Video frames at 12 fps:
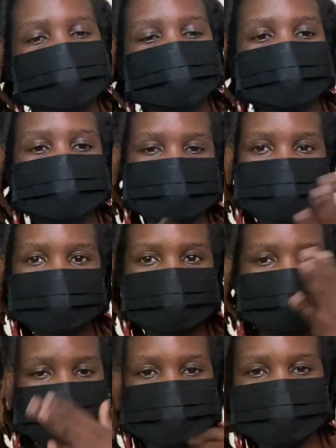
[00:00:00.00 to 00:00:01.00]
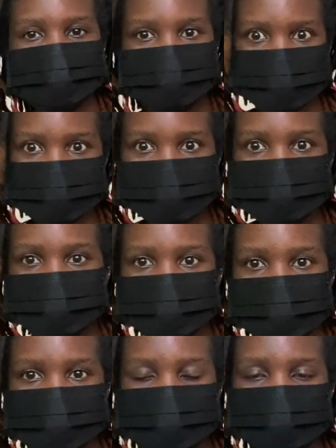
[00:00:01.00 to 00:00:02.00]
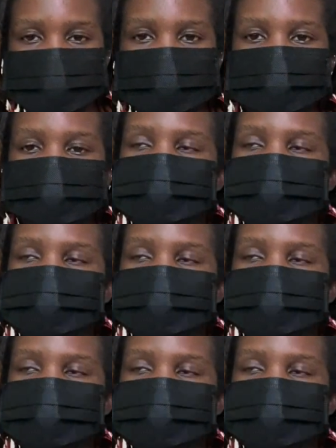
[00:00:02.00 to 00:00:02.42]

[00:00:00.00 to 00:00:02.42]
without everything healing, right?